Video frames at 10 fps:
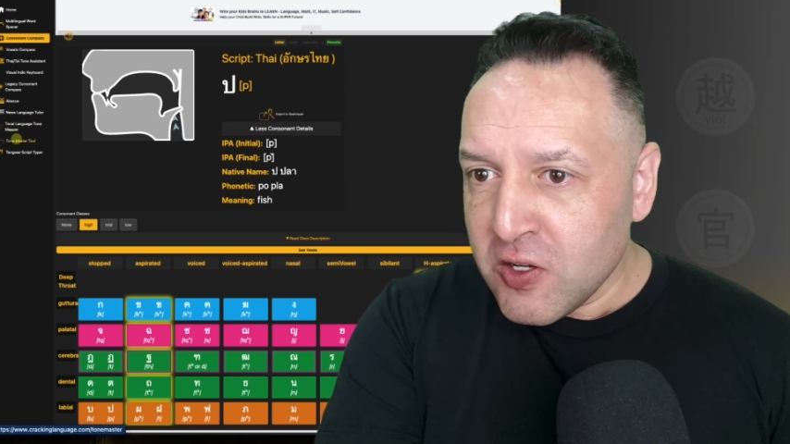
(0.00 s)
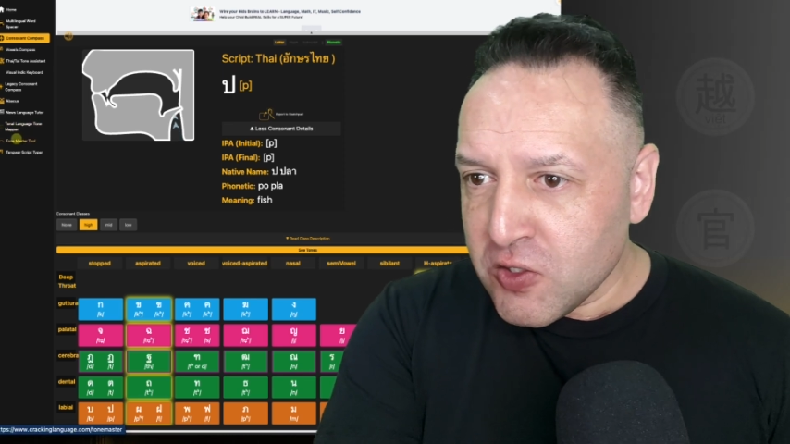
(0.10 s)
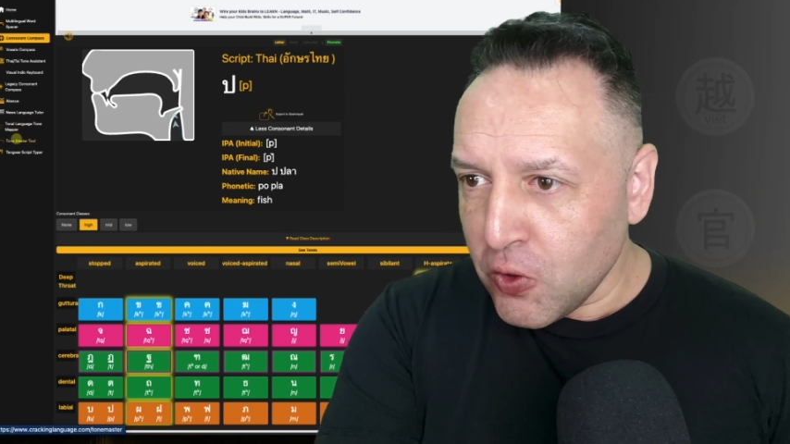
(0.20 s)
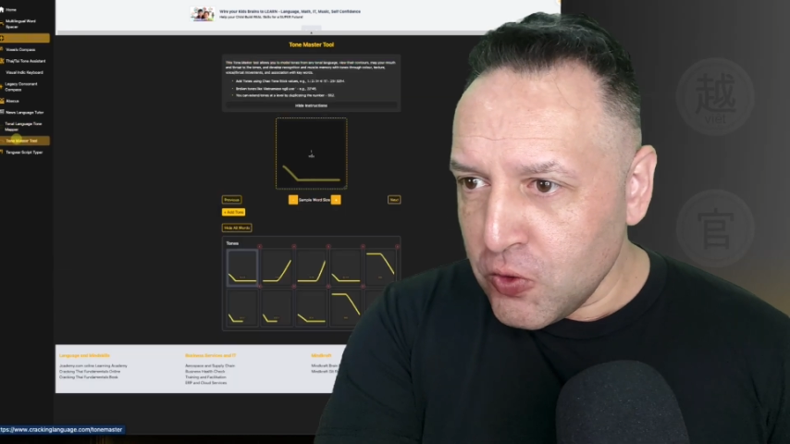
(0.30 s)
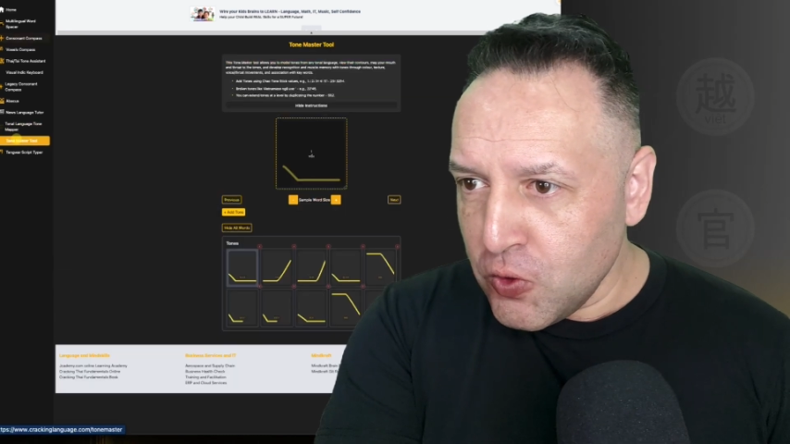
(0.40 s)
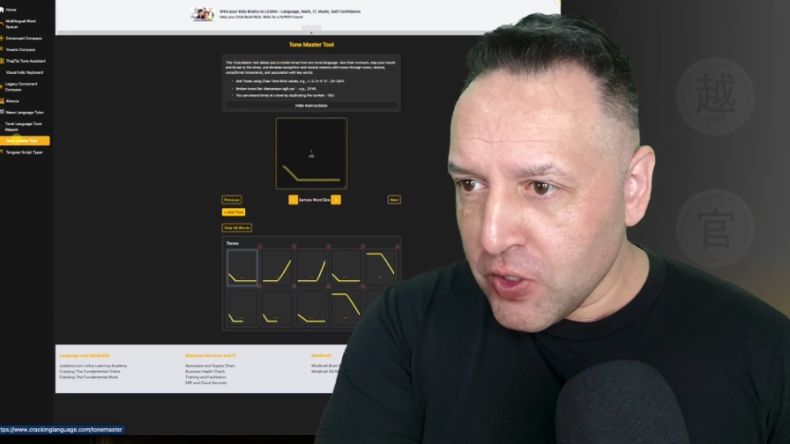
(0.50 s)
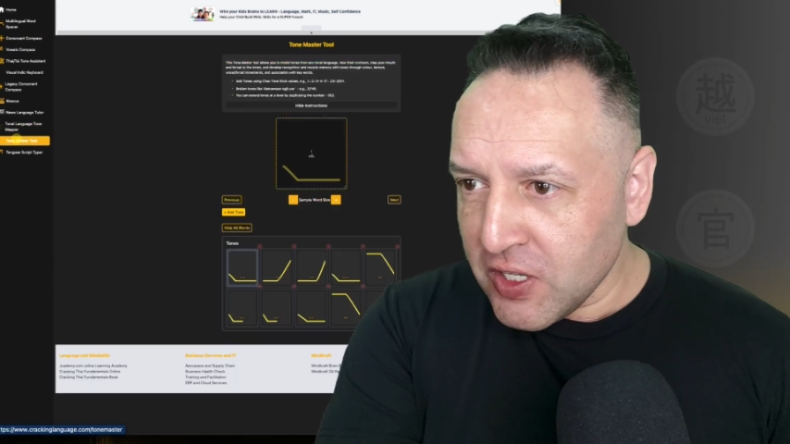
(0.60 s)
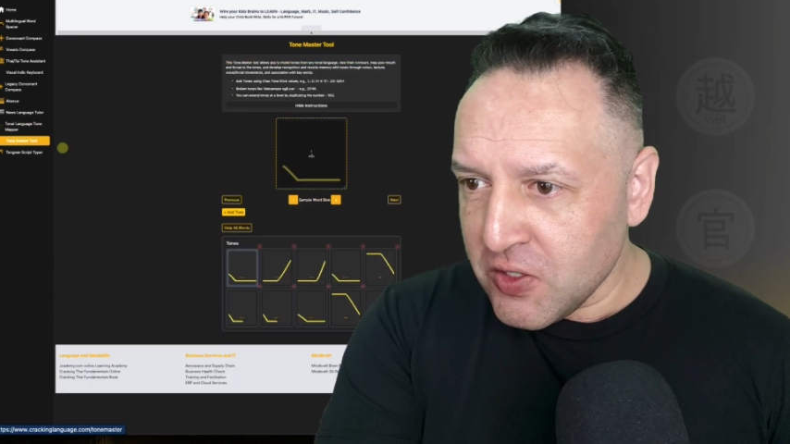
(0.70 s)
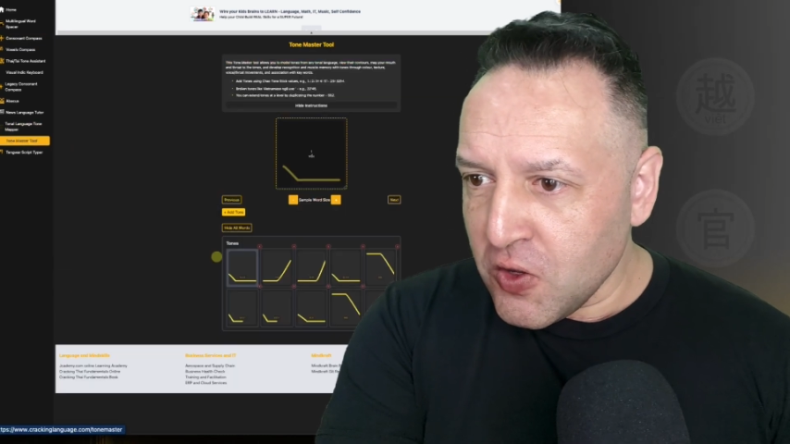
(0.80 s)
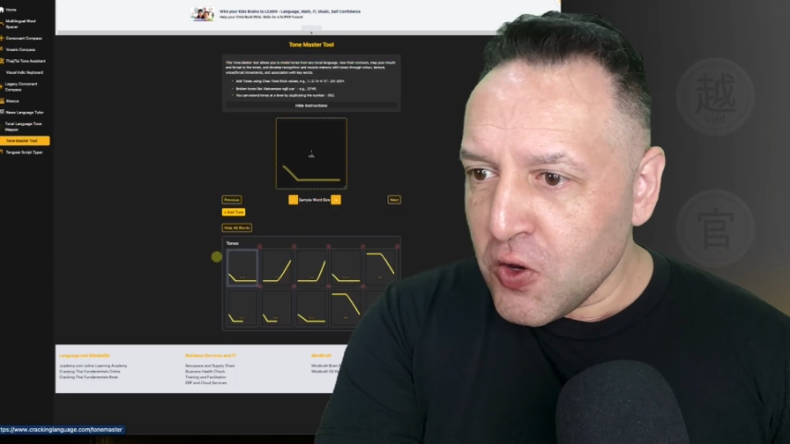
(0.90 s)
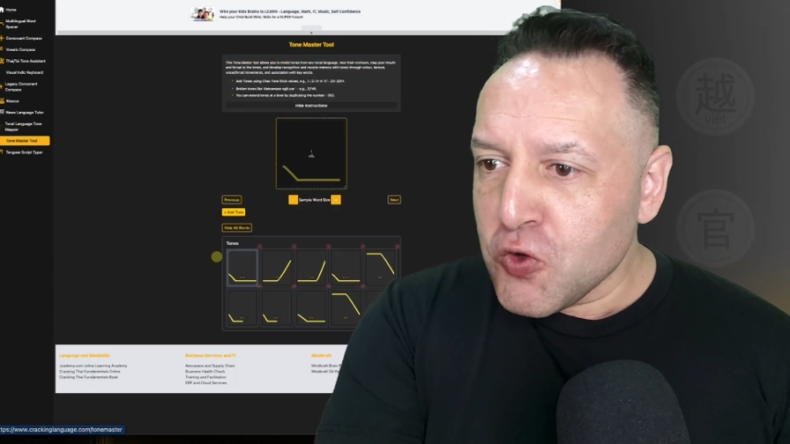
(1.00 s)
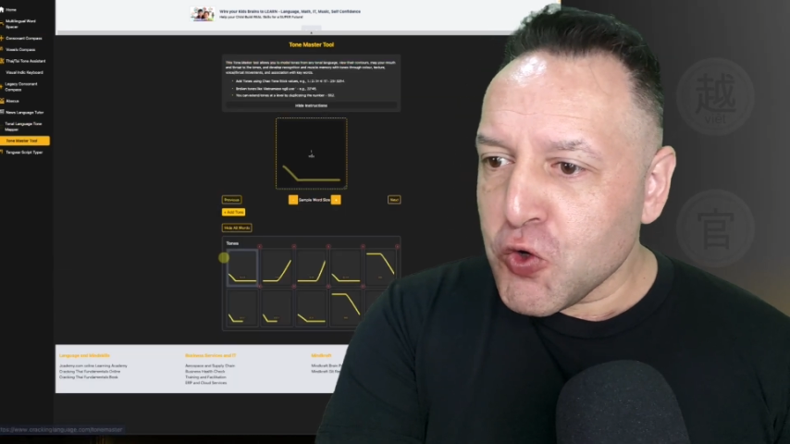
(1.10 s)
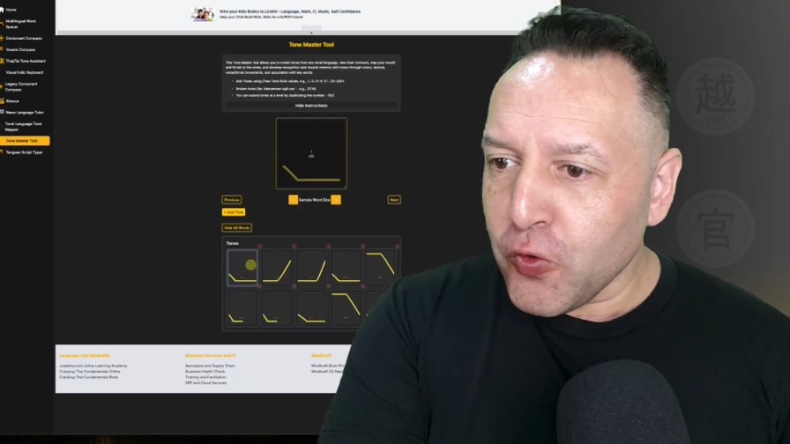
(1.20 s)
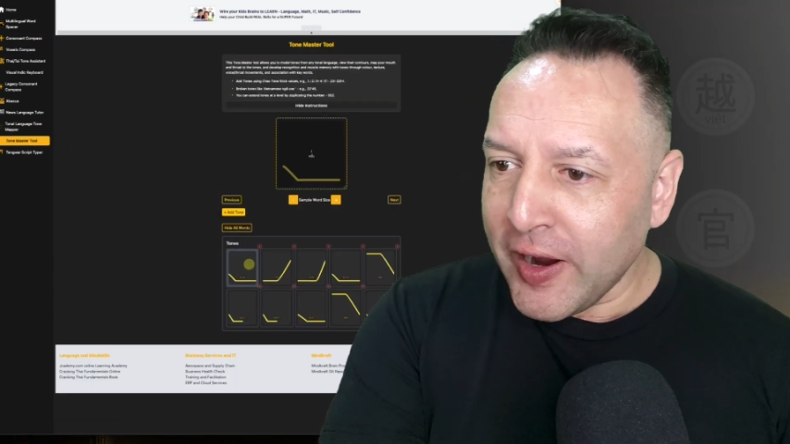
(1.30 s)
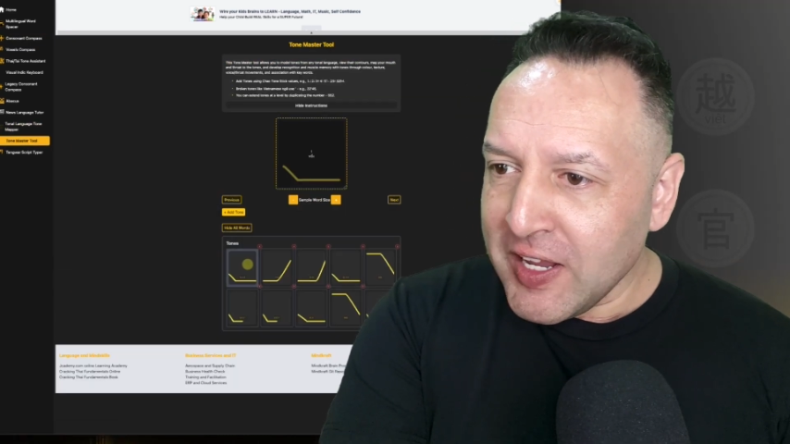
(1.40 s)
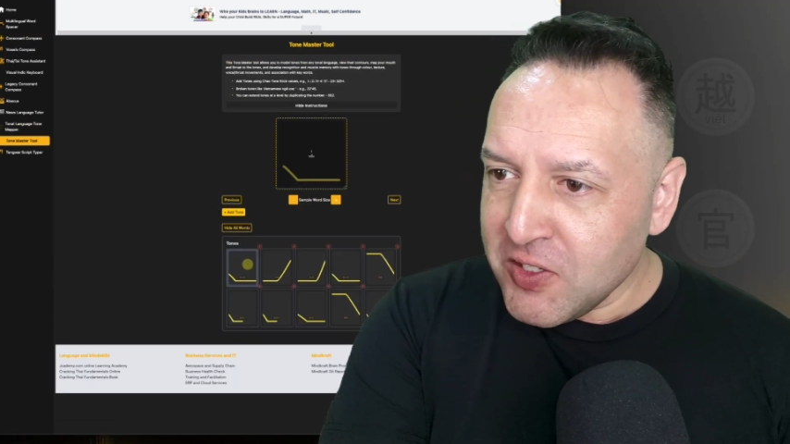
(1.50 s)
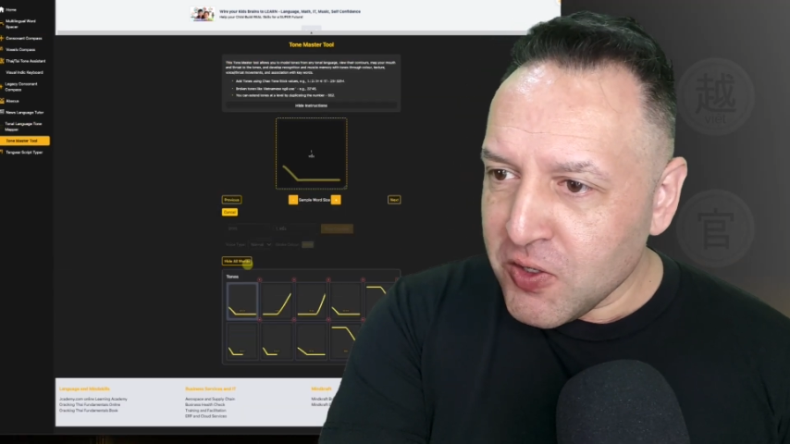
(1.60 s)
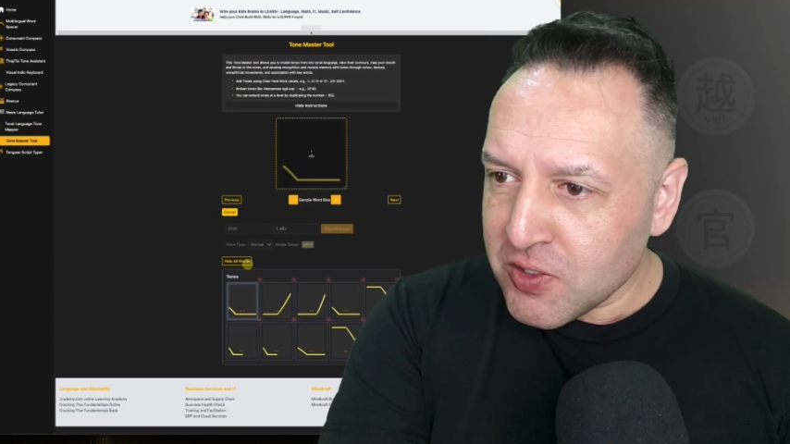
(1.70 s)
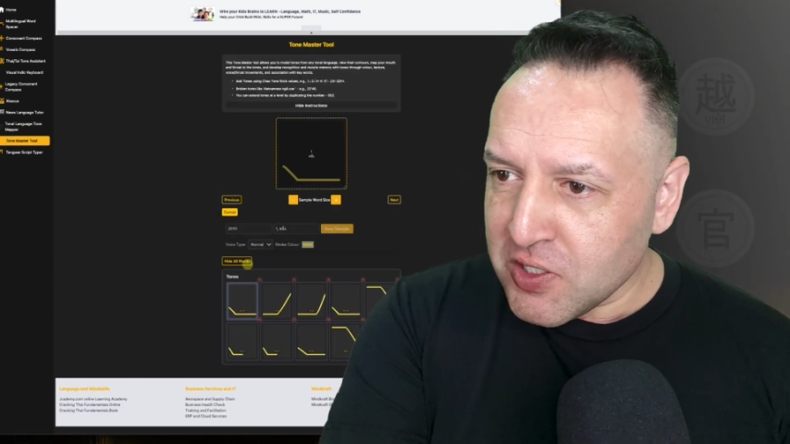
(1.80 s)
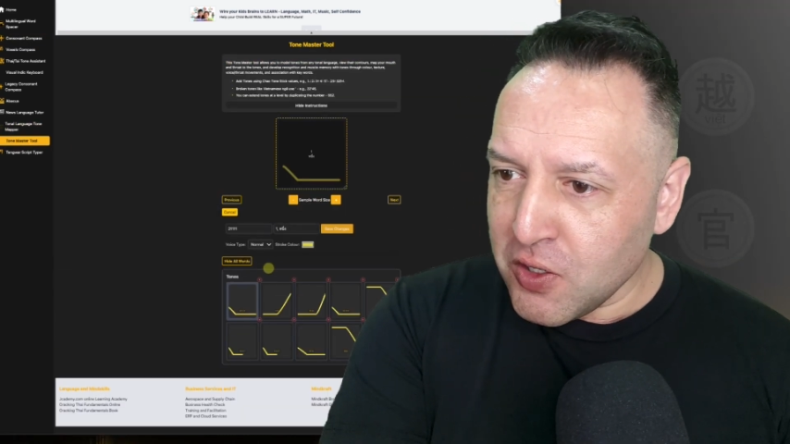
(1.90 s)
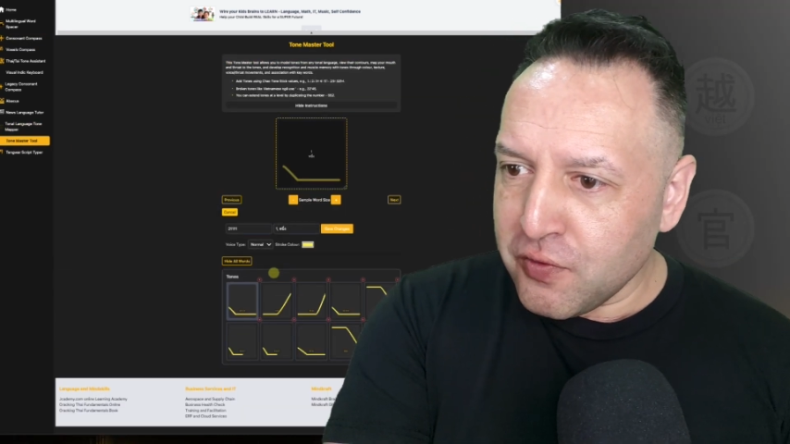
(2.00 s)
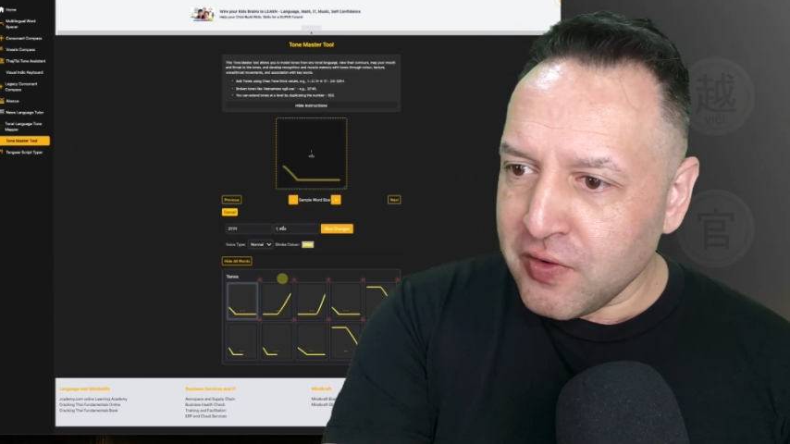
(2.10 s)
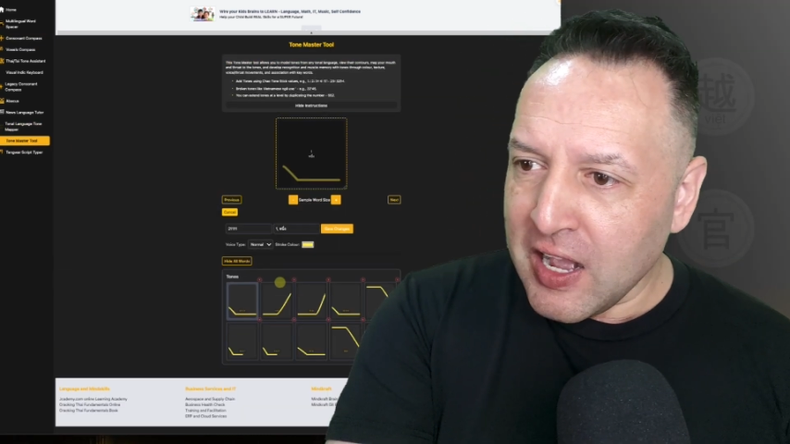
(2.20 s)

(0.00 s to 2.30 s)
so you can train yourself